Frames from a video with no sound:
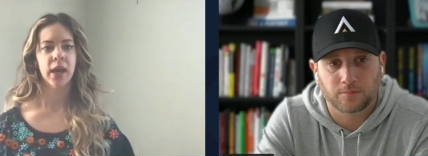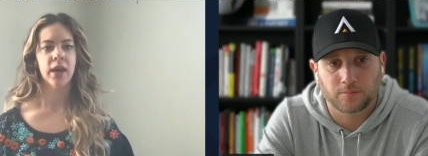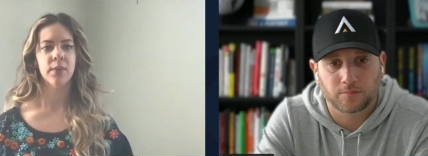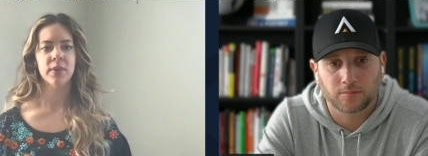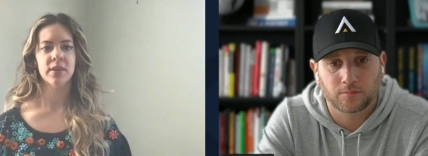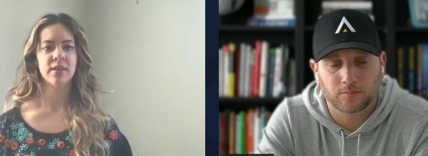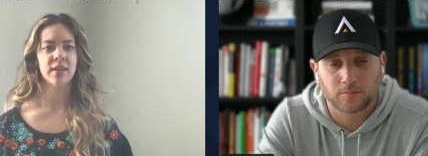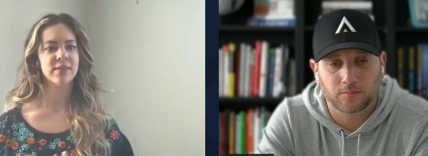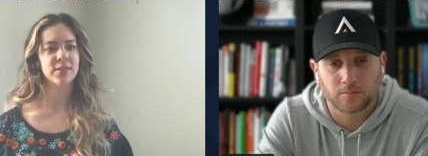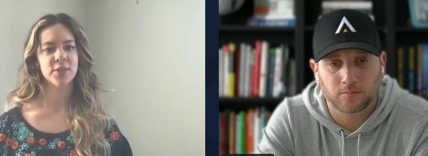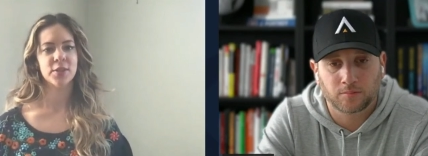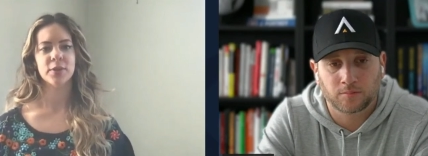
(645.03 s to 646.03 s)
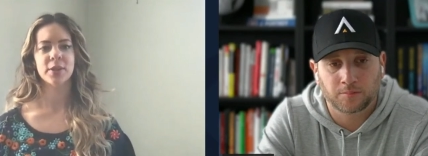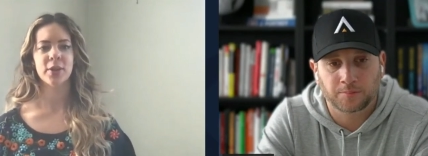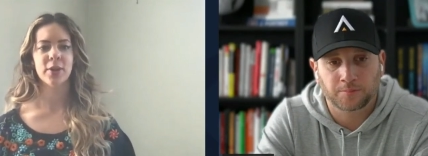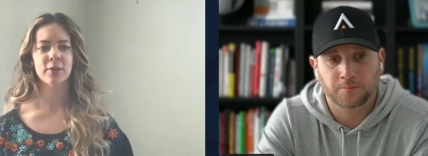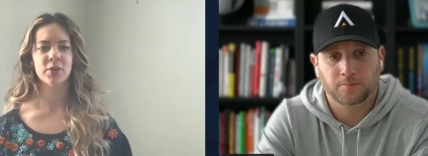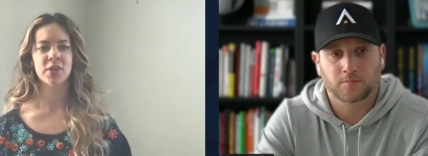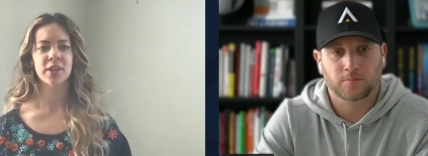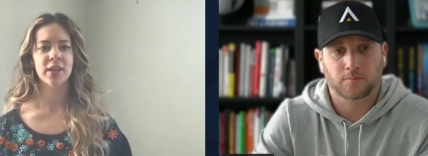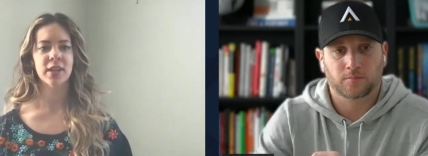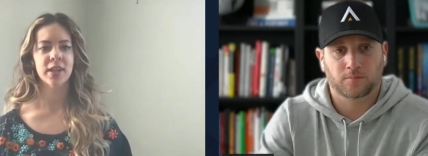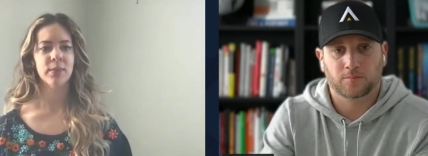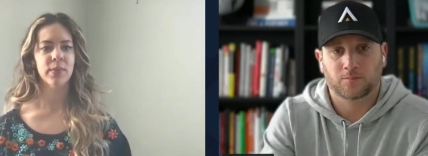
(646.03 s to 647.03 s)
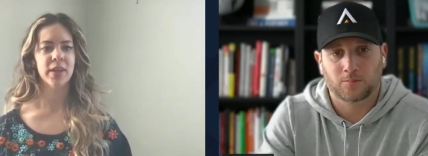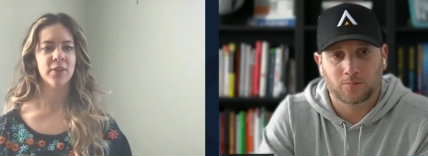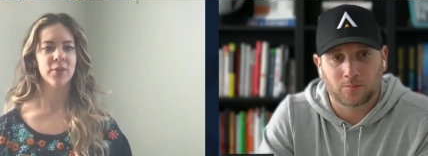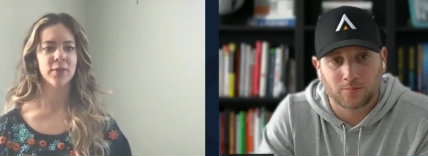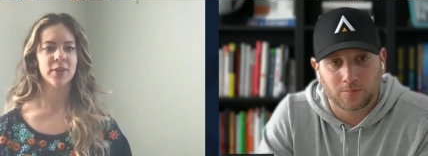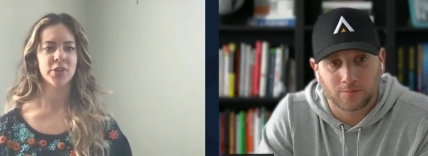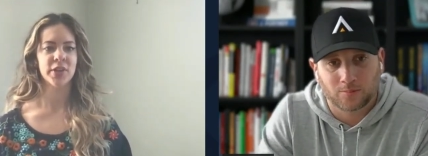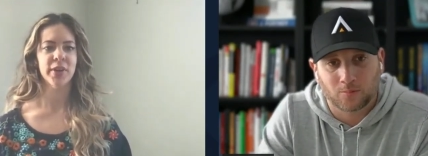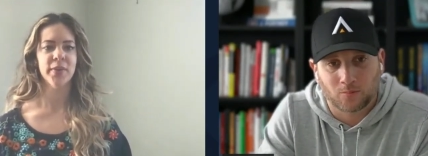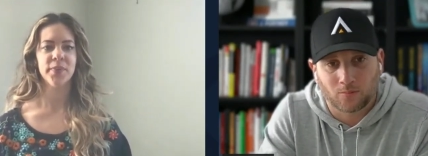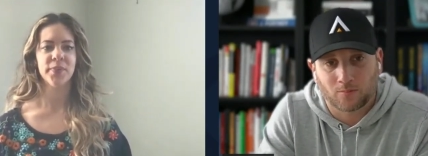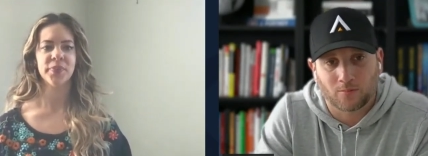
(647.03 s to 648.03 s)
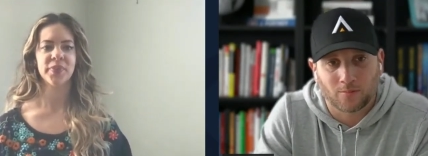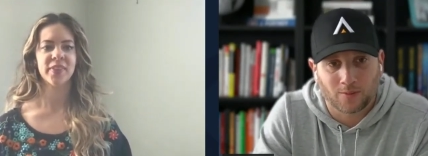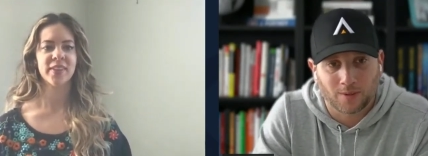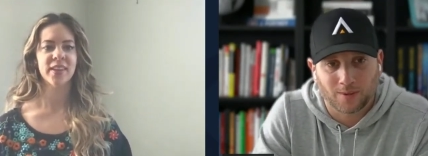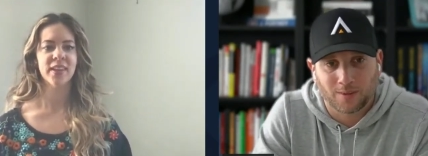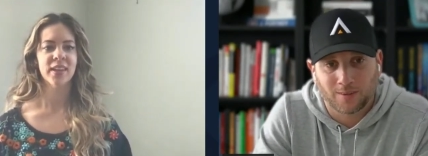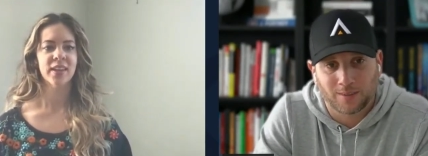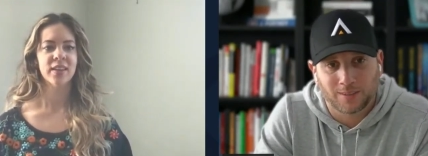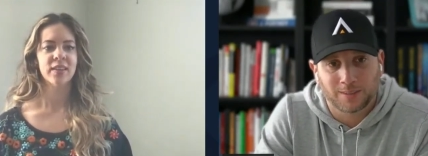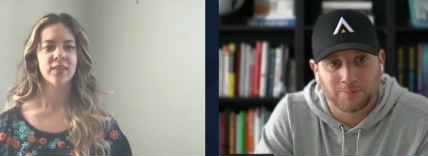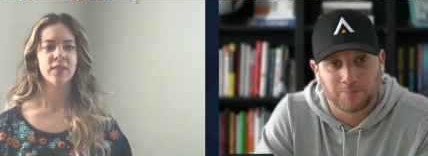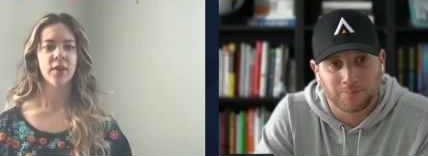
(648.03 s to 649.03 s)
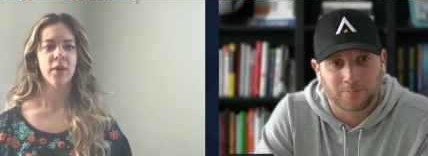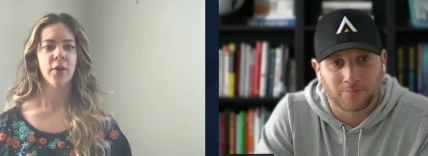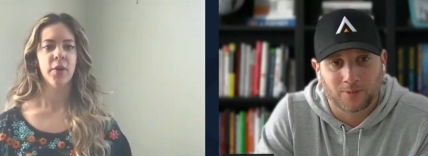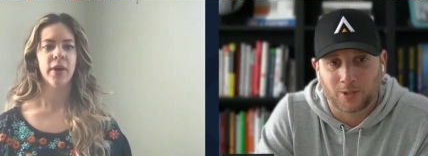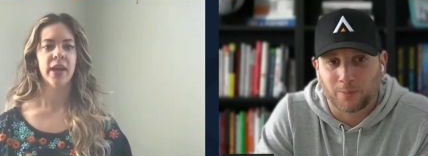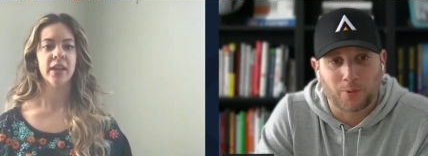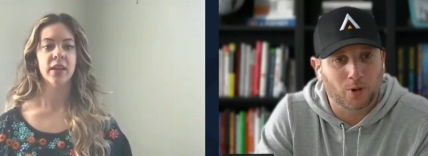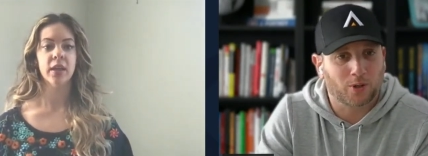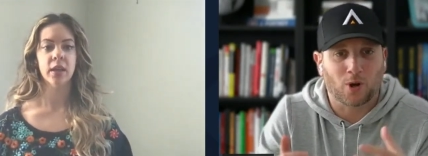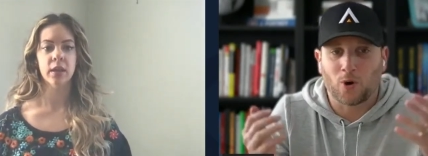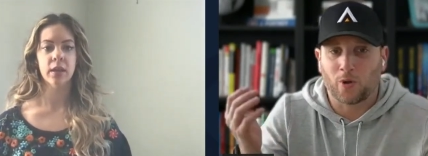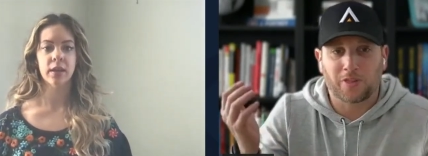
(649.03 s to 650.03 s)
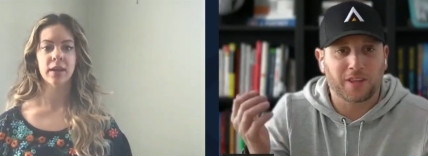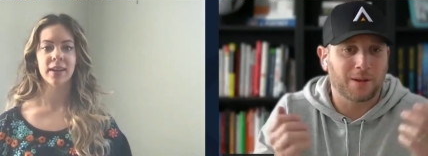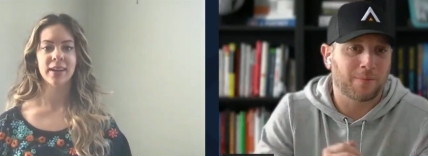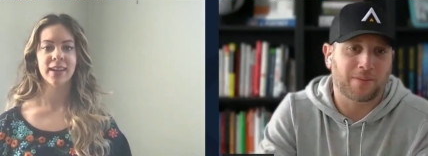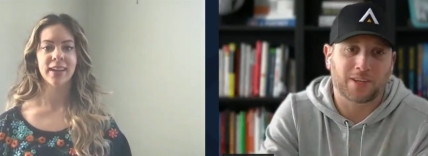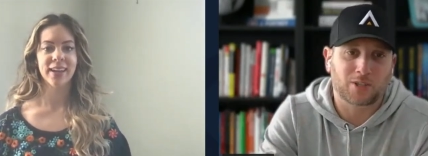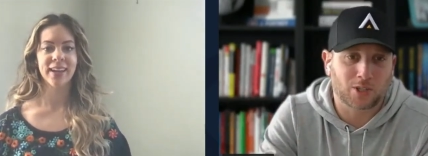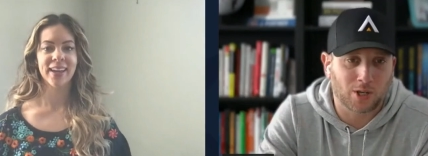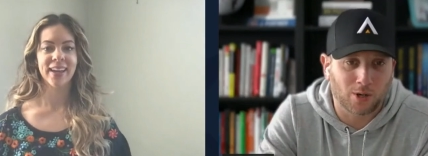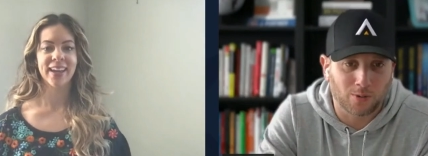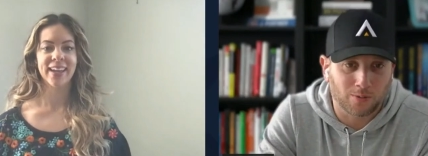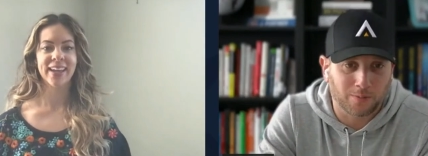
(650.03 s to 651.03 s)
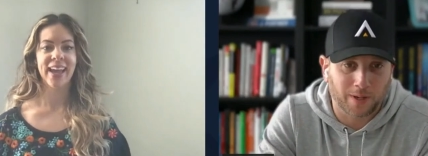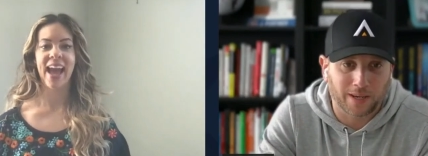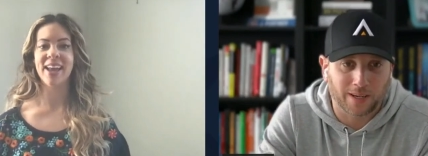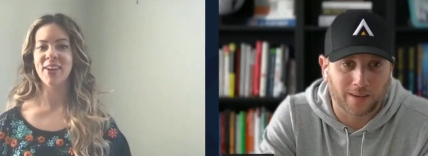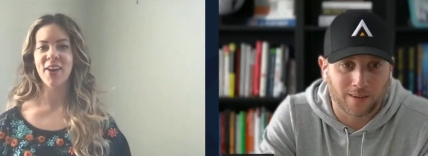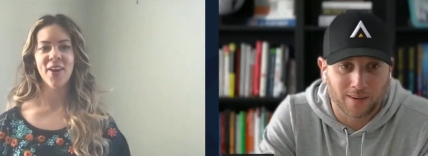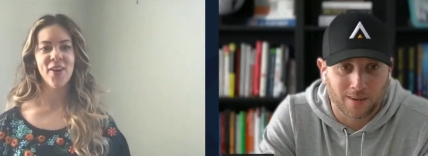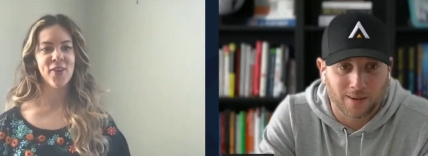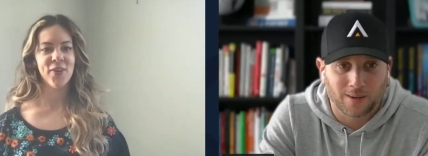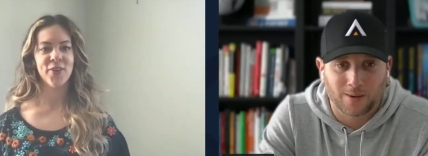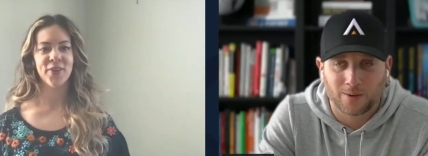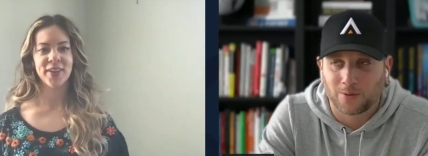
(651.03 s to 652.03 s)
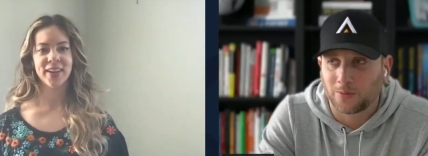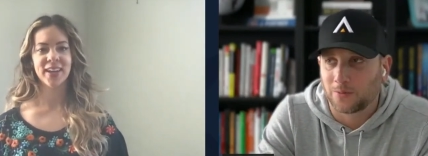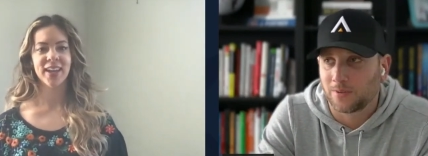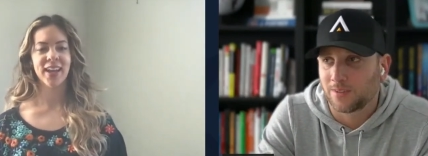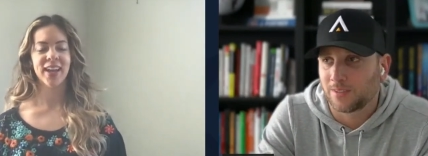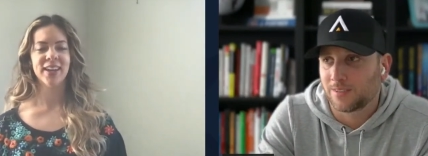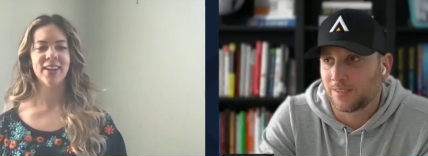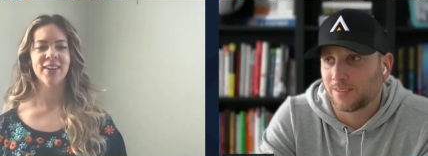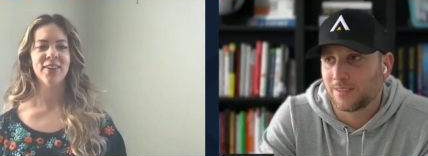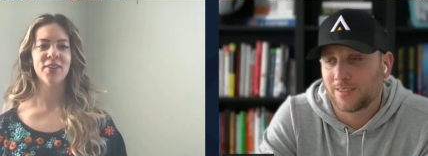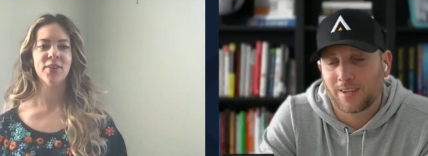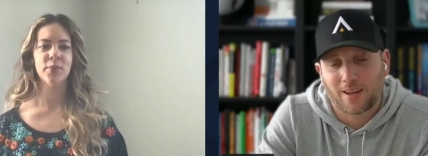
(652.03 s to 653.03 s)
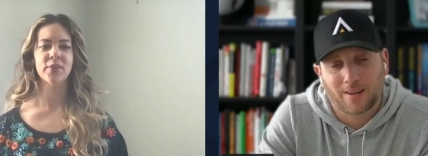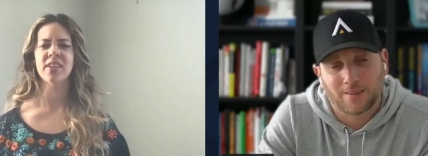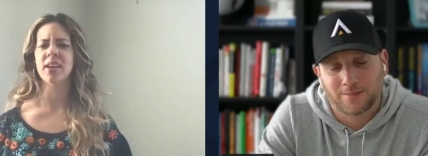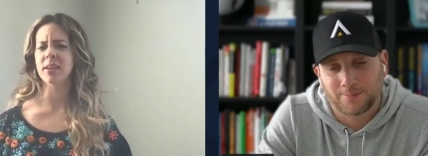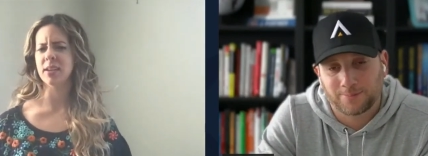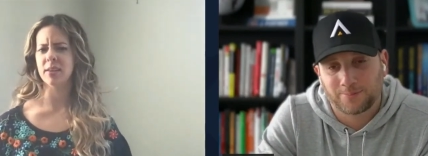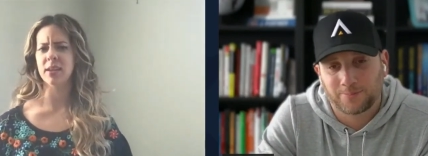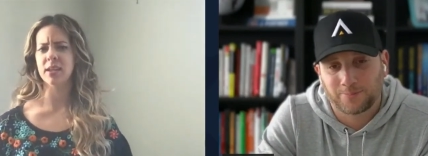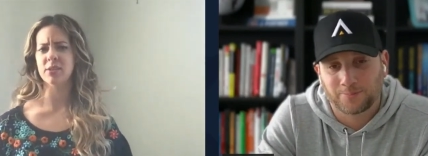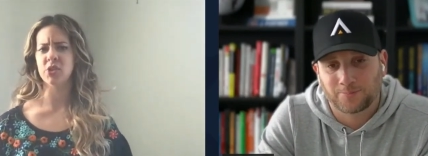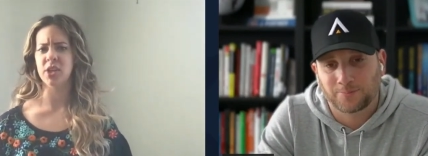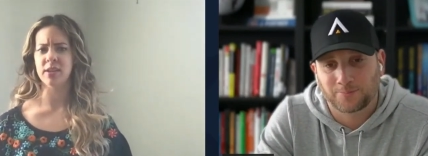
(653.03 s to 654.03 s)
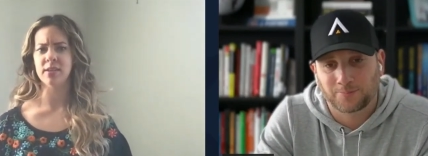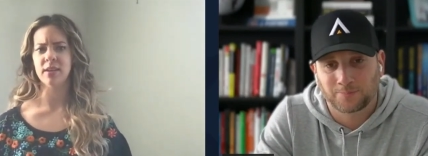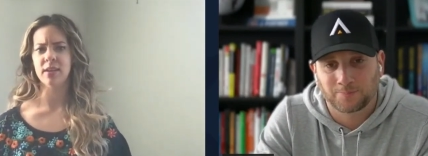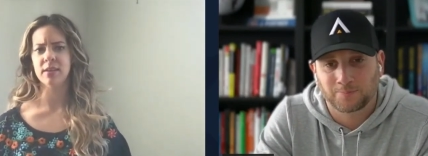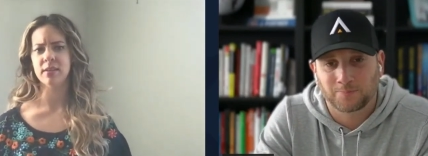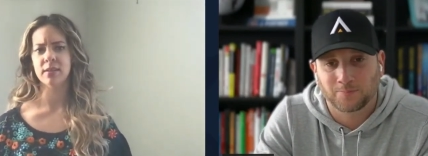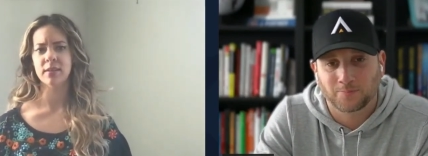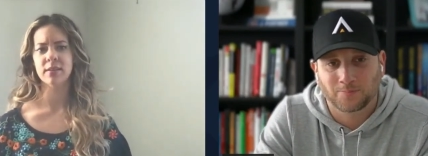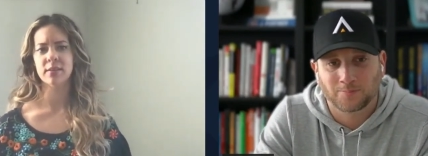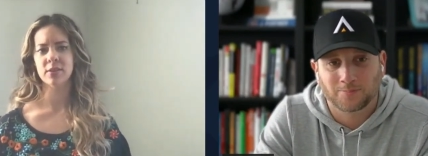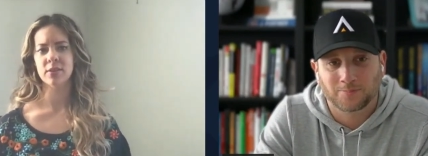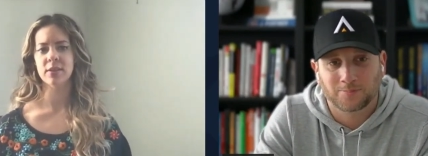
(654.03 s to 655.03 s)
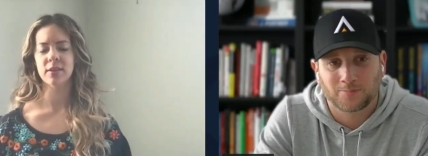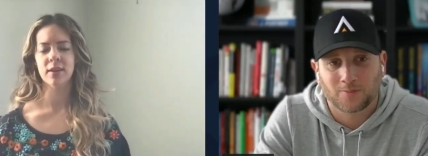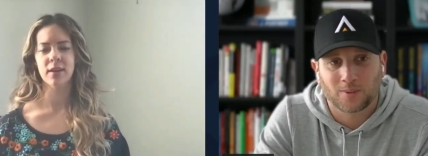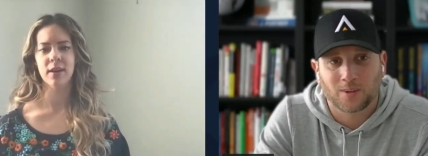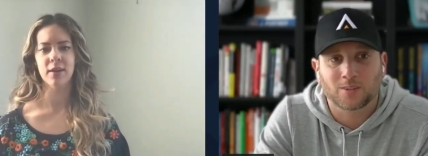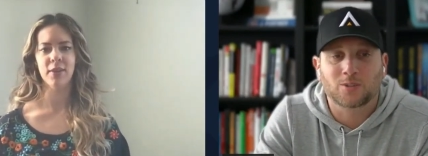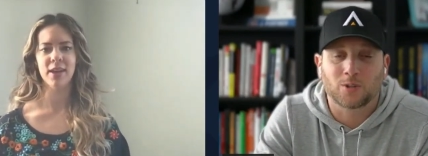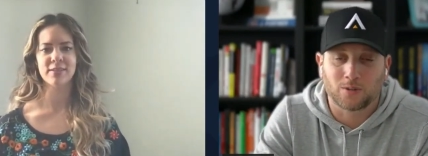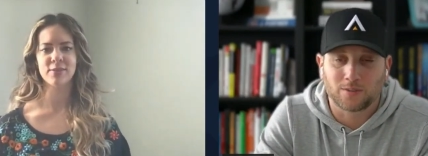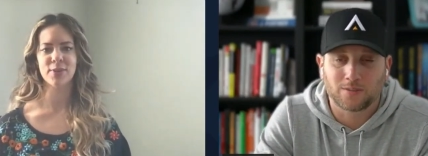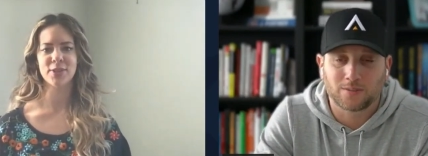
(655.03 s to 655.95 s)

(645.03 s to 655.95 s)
Speaker 1: Um, this has to do with coaching and mentorship. So you broke the whole
Speaker 2: theme of this show, I
Speaker 1: know. I know. Yeah. Well, technically, Jen did. Our last